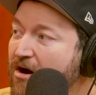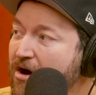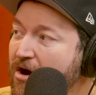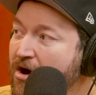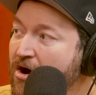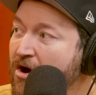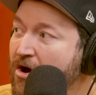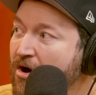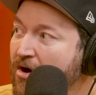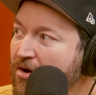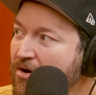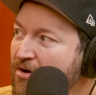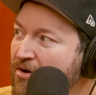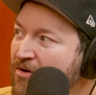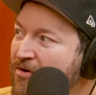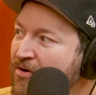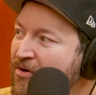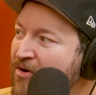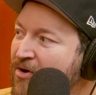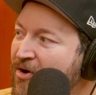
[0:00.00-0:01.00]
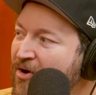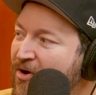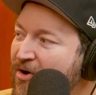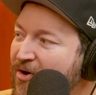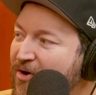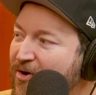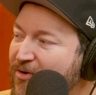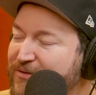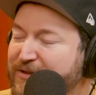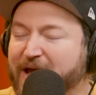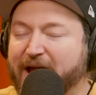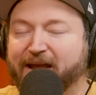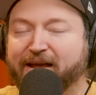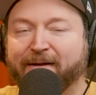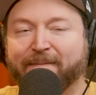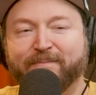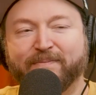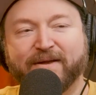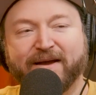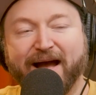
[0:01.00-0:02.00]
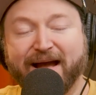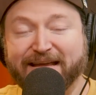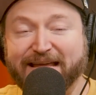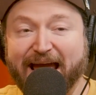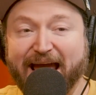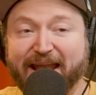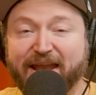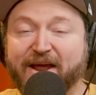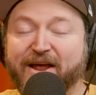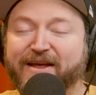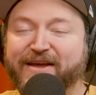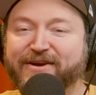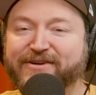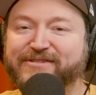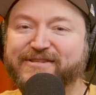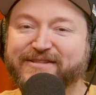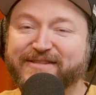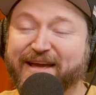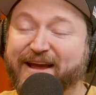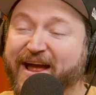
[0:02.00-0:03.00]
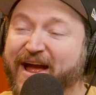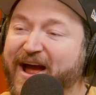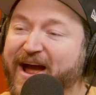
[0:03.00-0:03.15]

oh, like again, here's the thing.